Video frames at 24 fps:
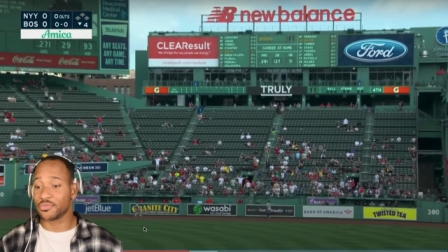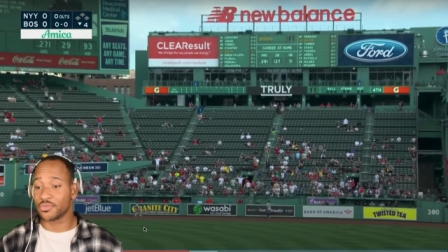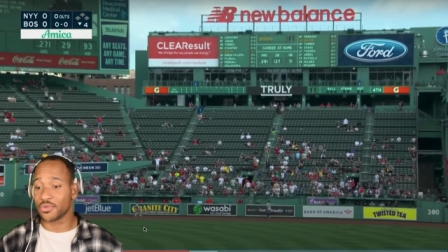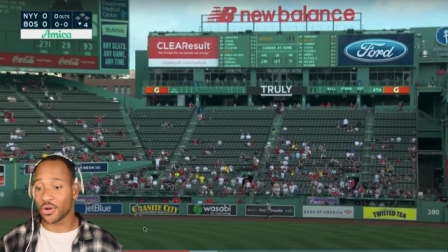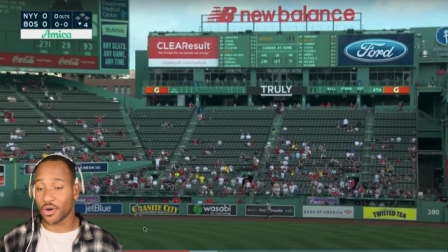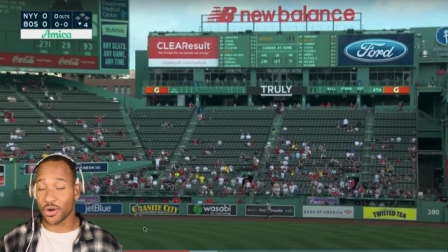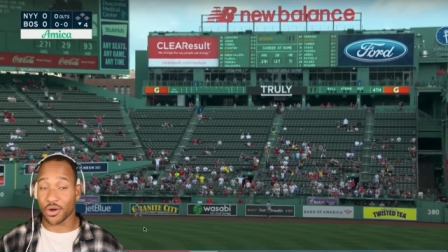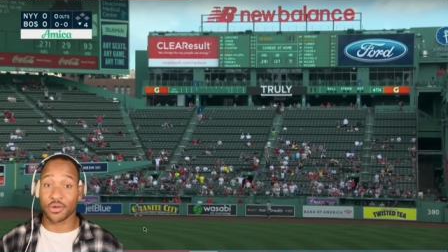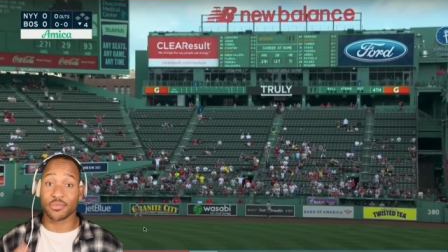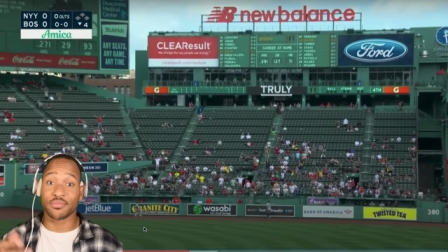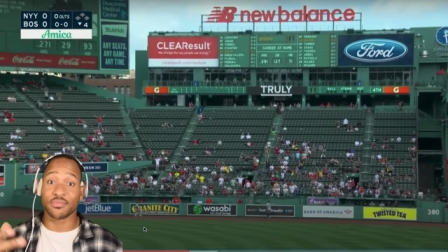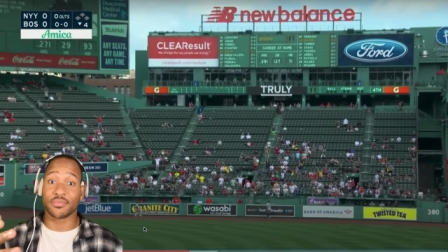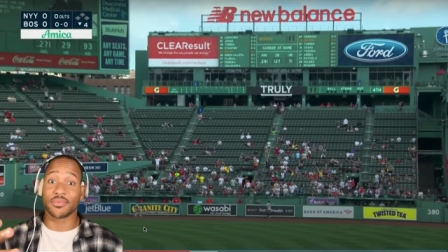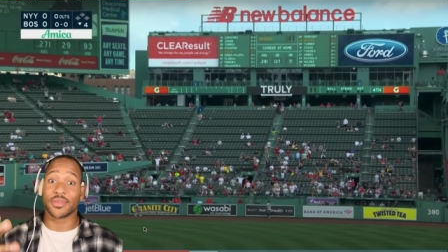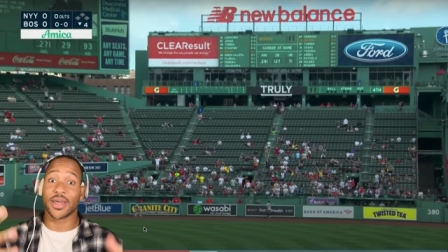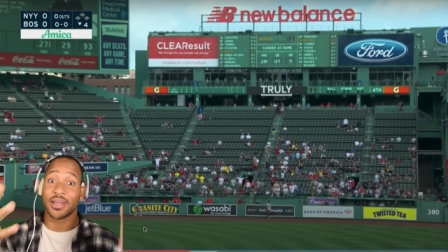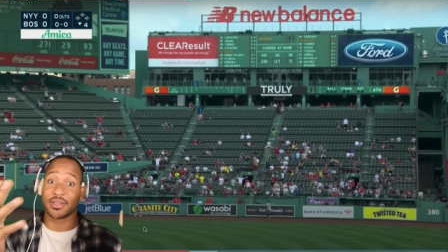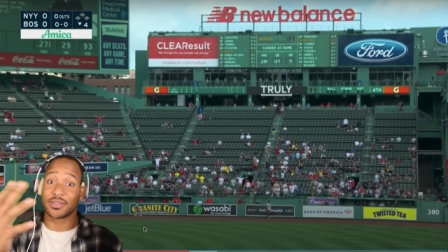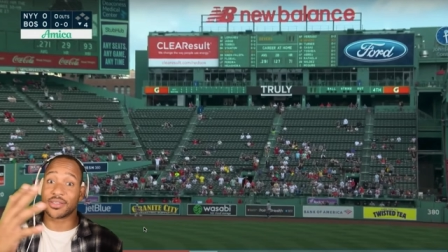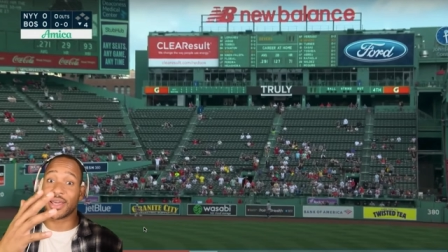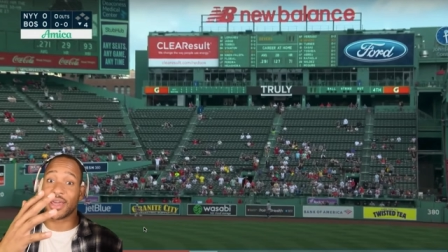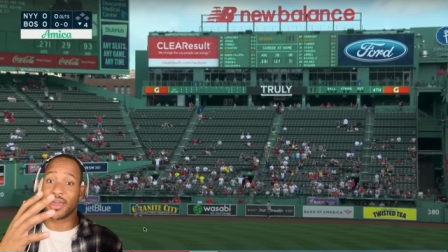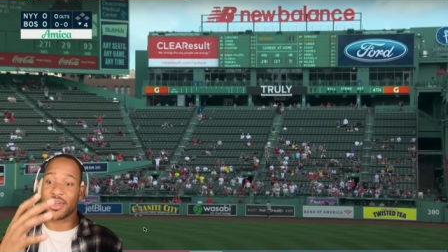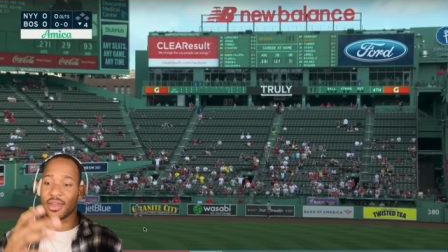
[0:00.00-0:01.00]
Or
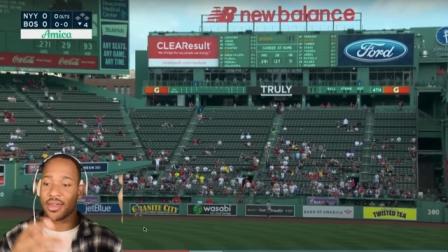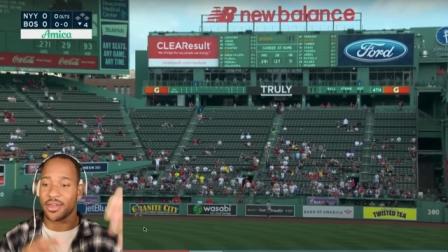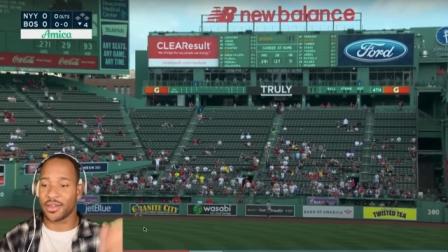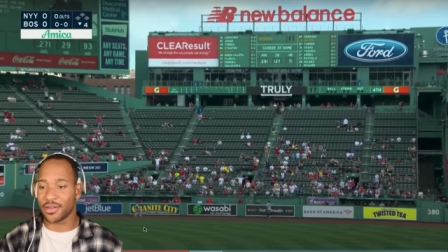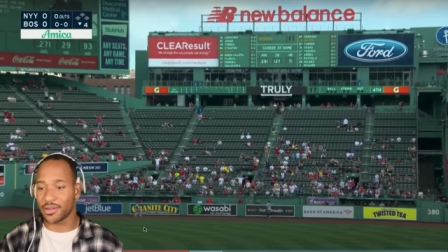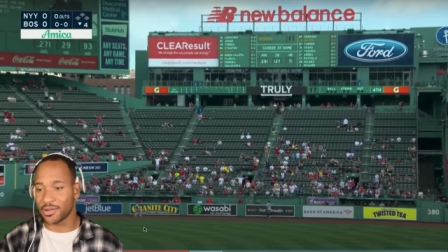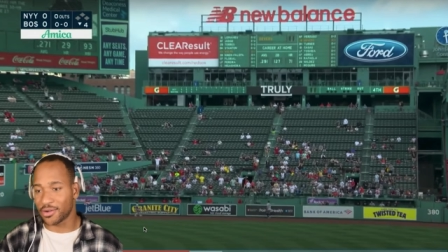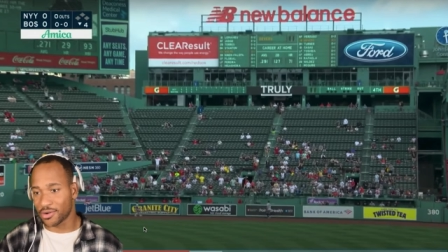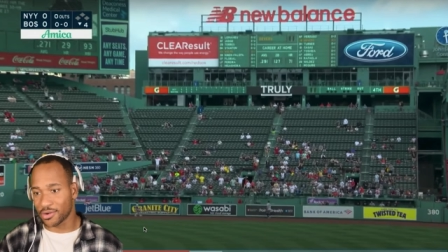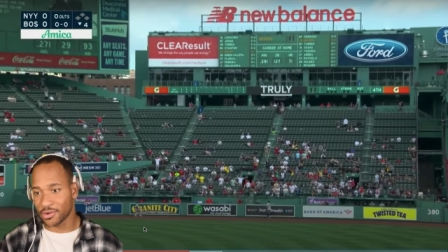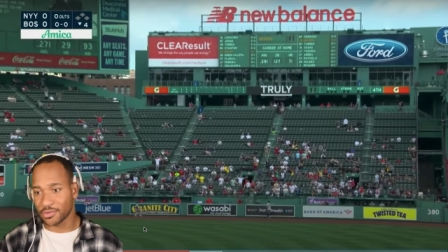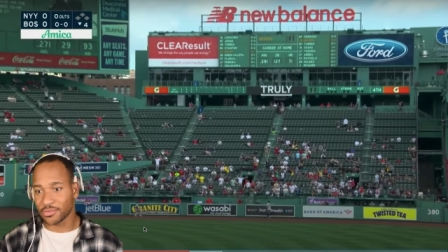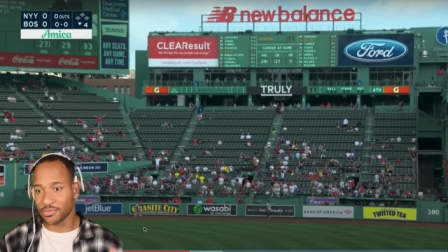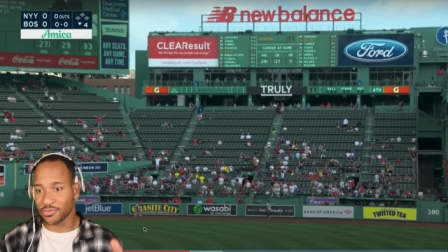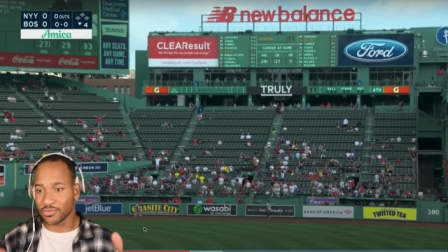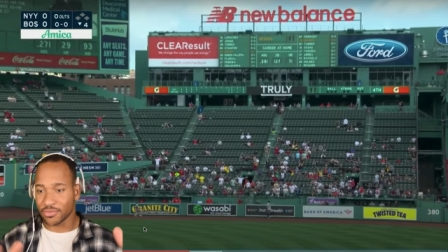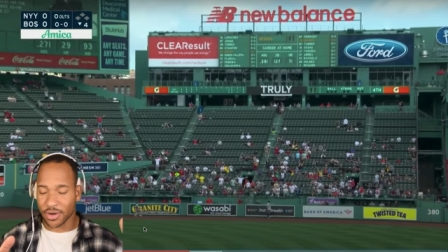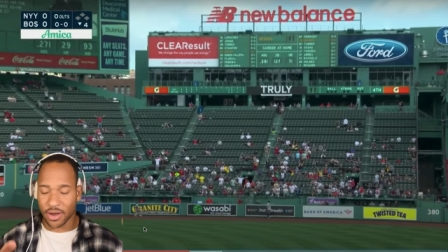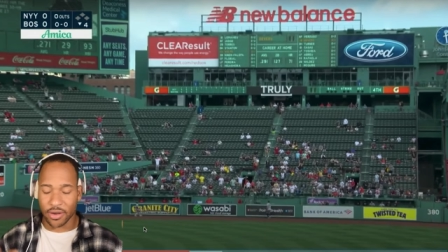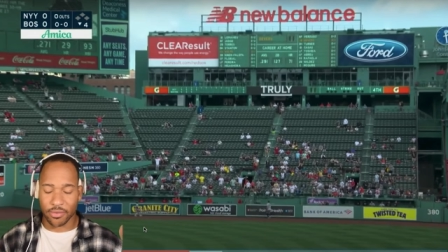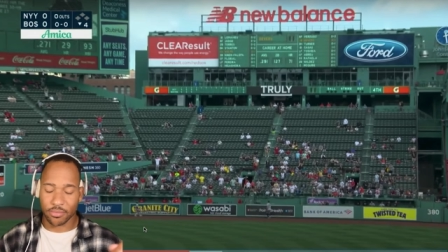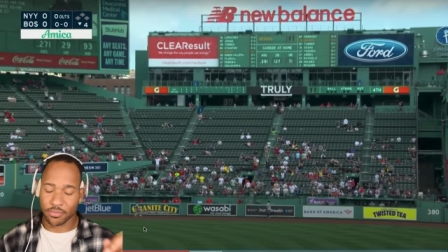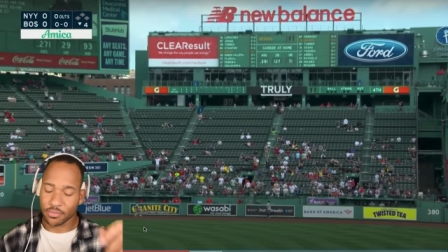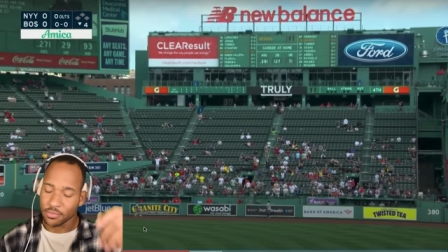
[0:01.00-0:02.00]
that day. Or
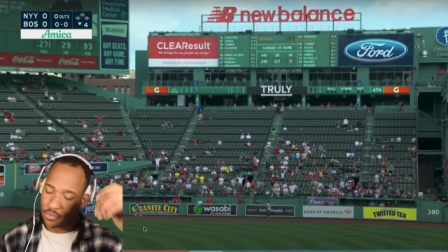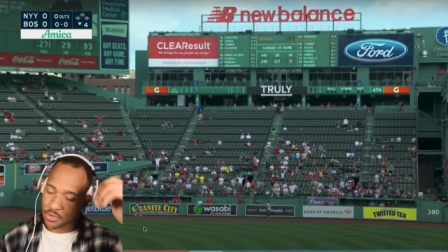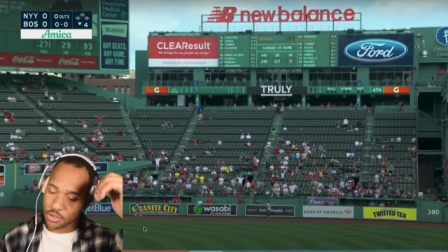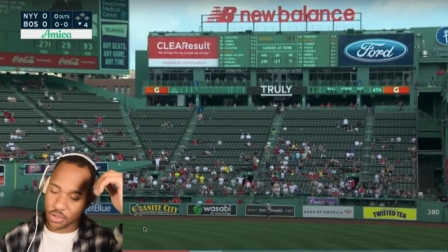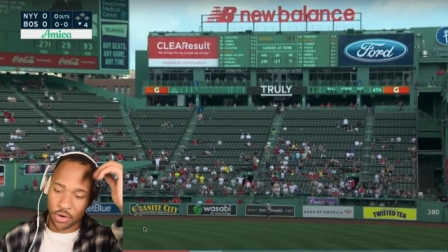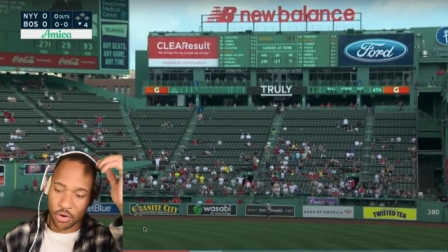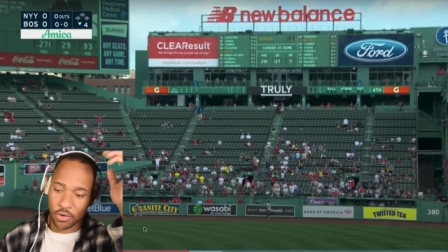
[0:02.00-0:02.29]
you